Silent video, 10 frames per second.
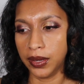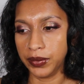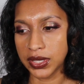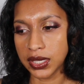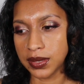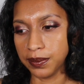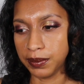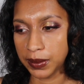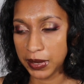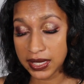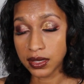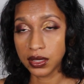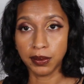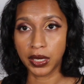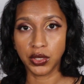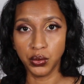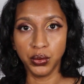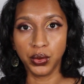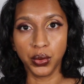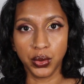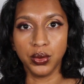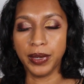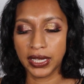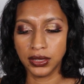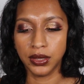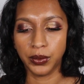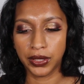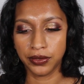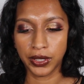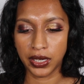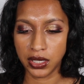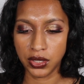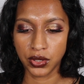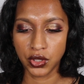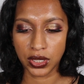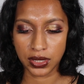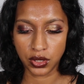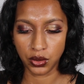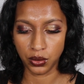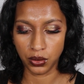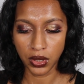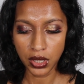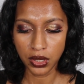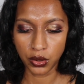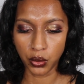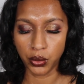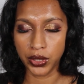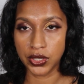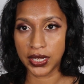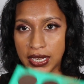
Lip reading: This is basically my nude go-to palette whenever I need to just, go into